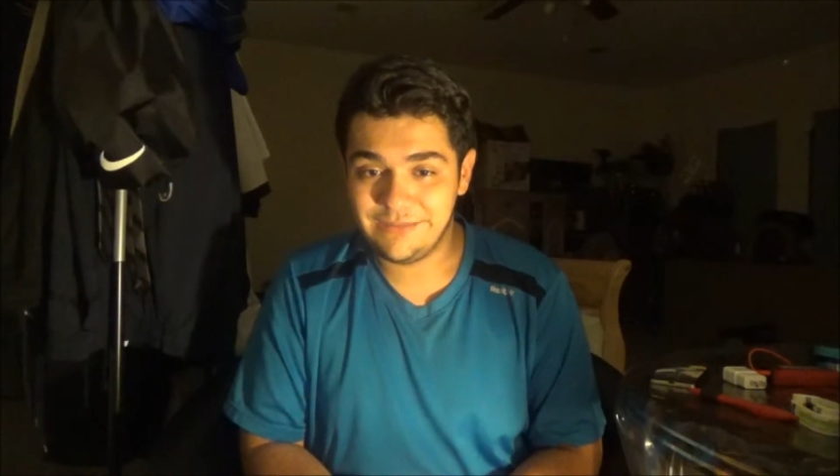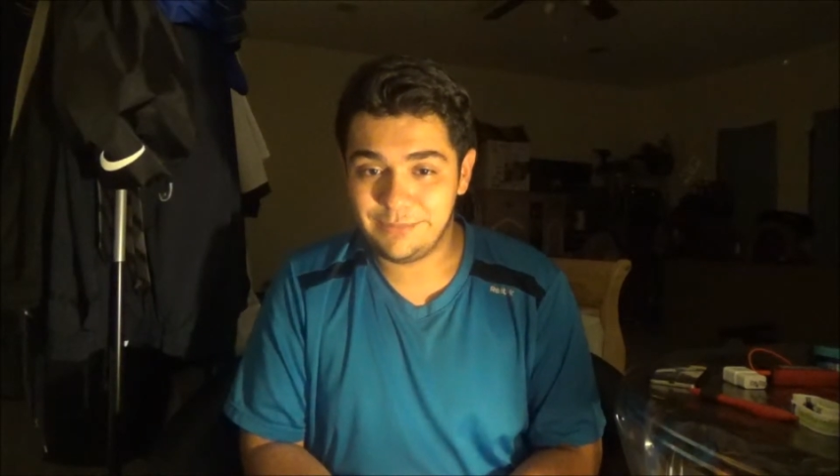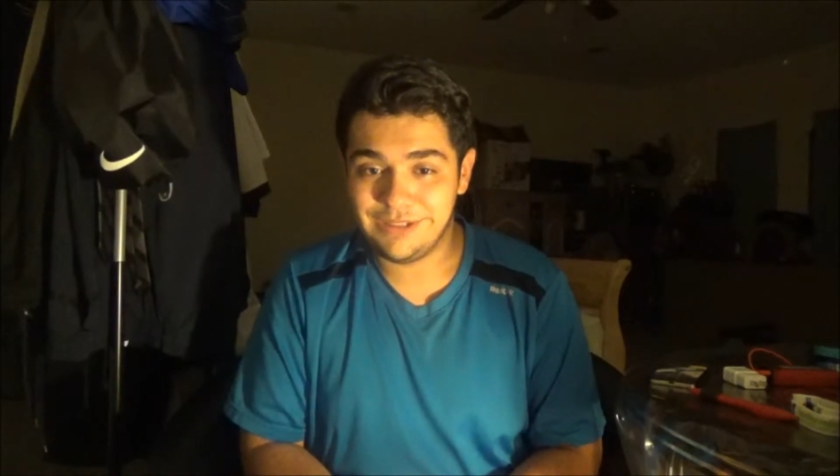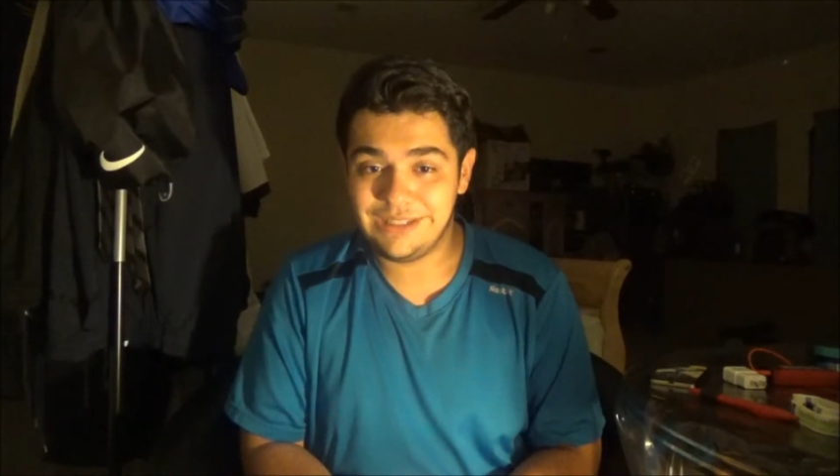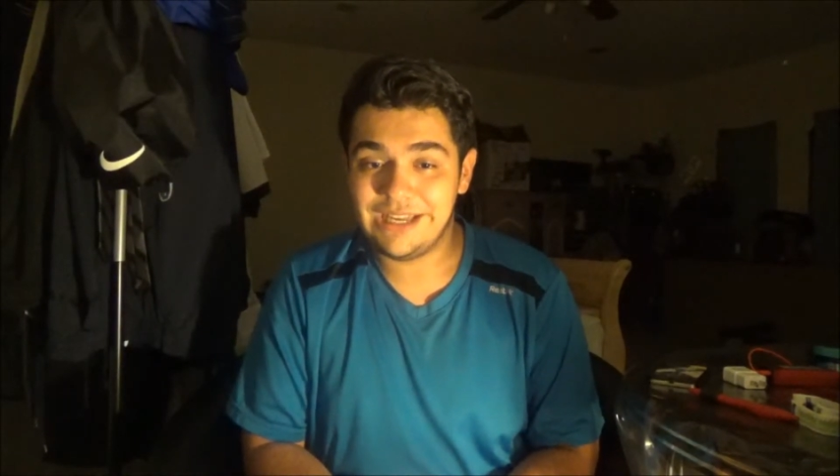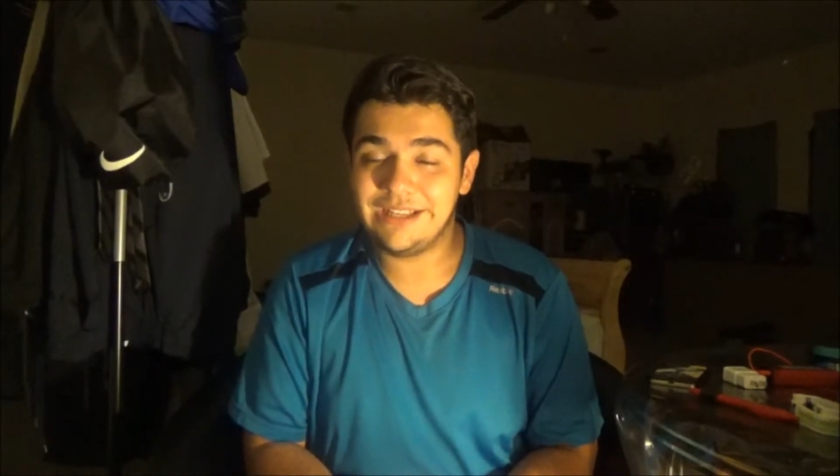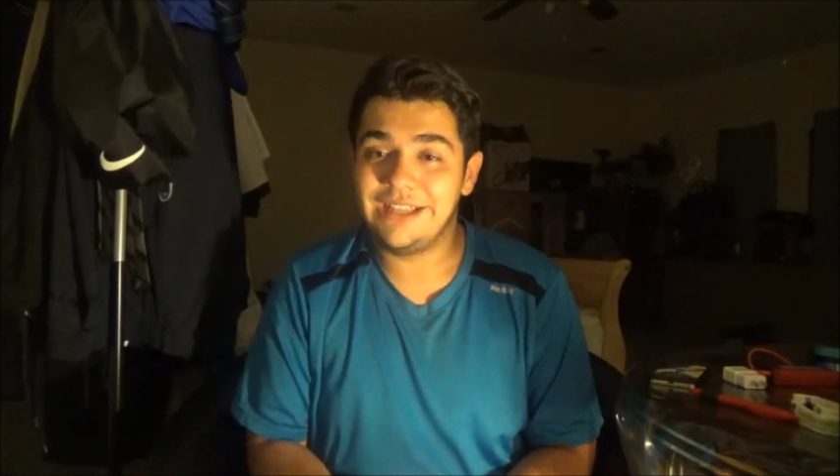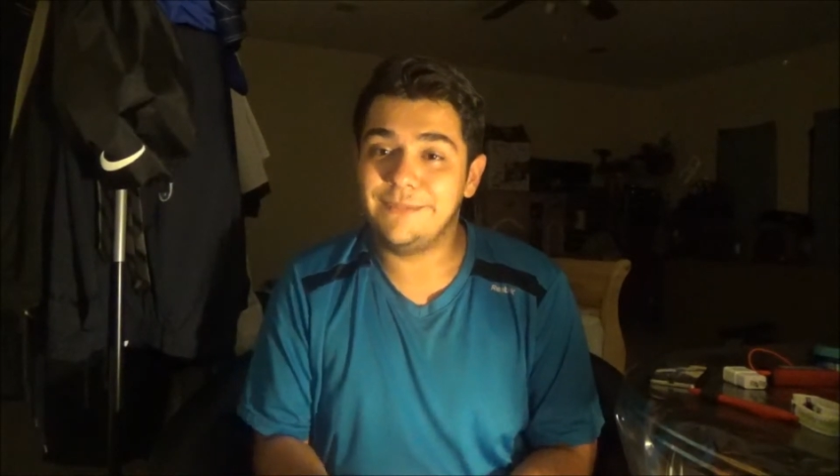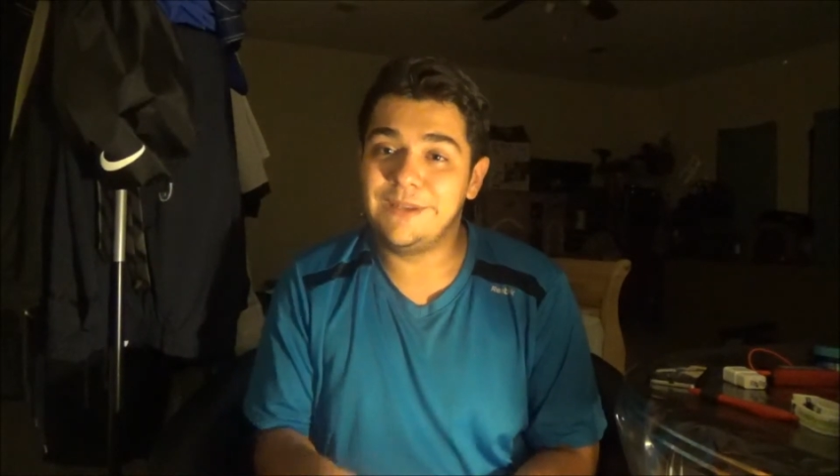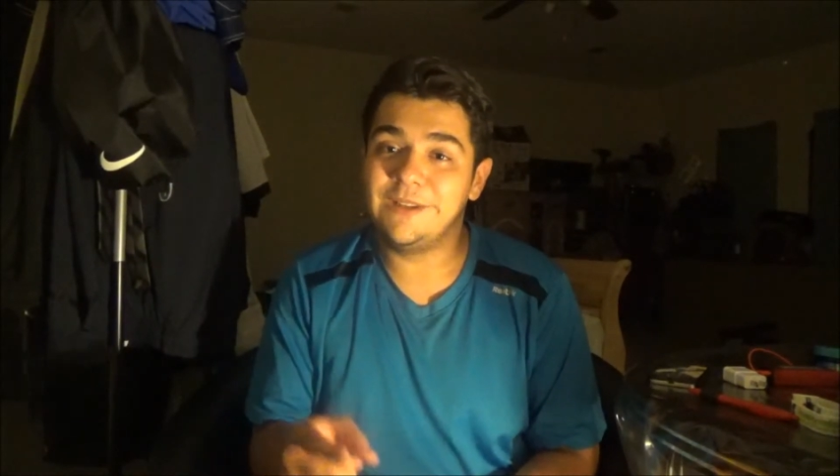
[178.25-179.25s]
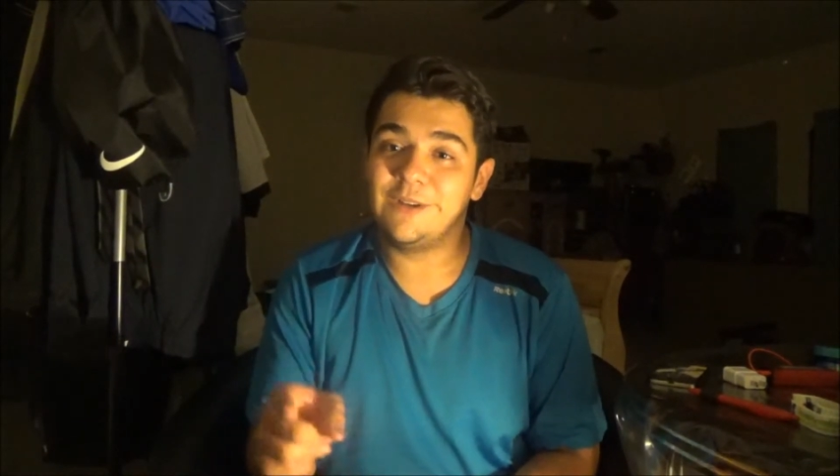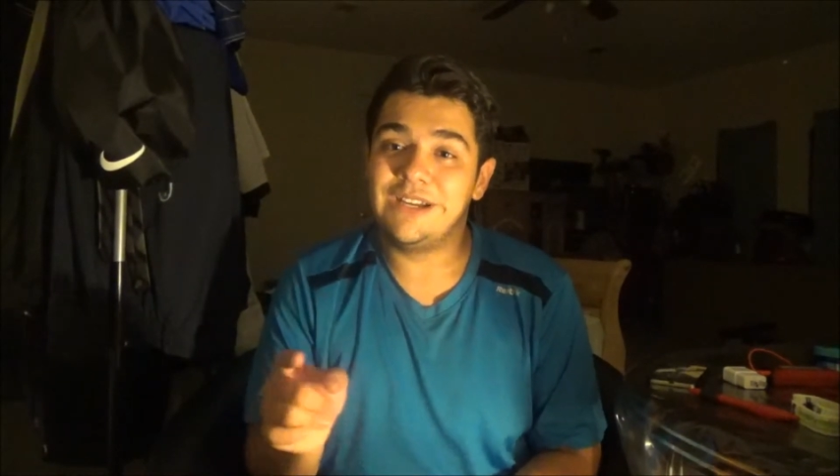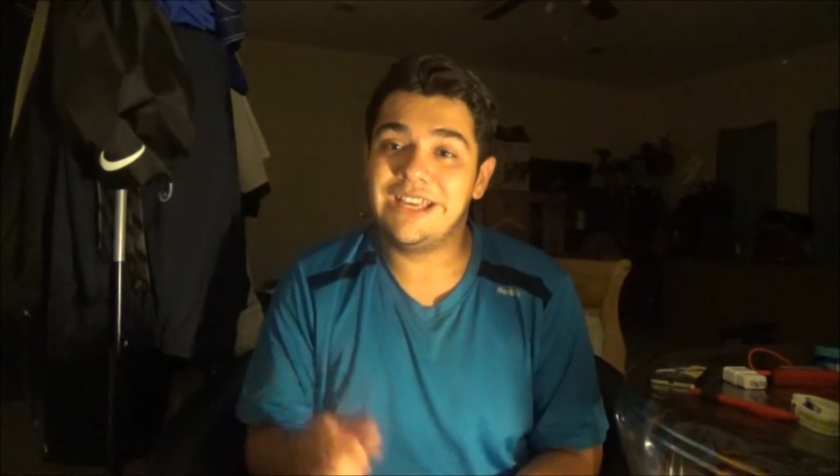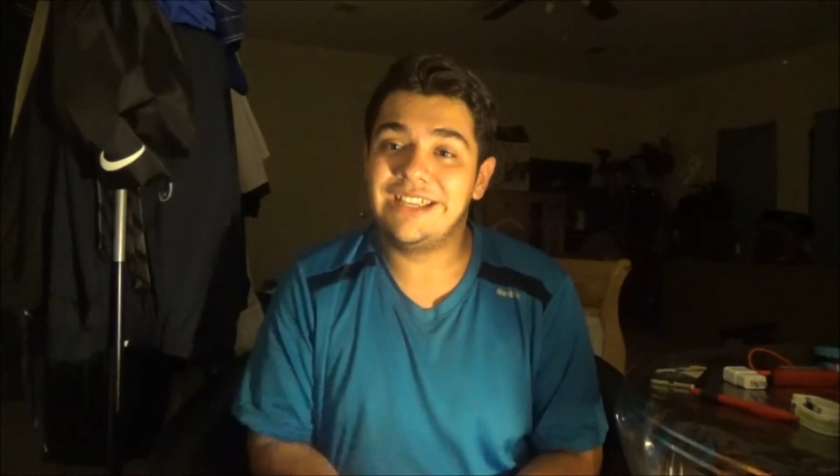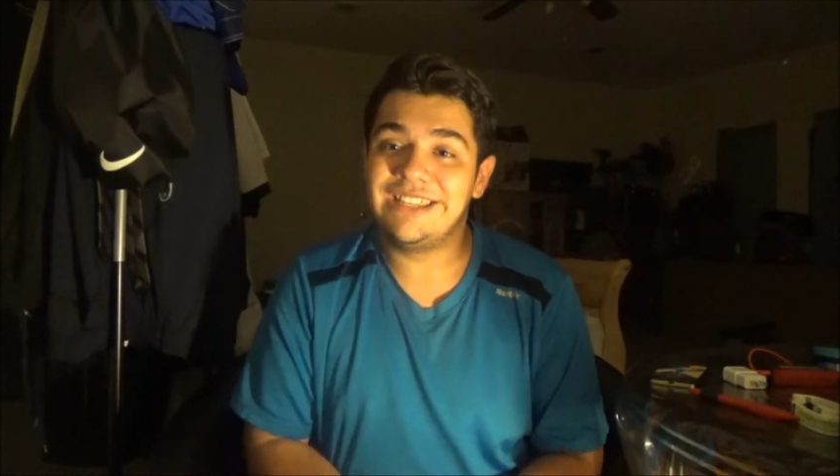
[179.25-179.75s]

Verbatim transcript: but you gotta let me know ahead of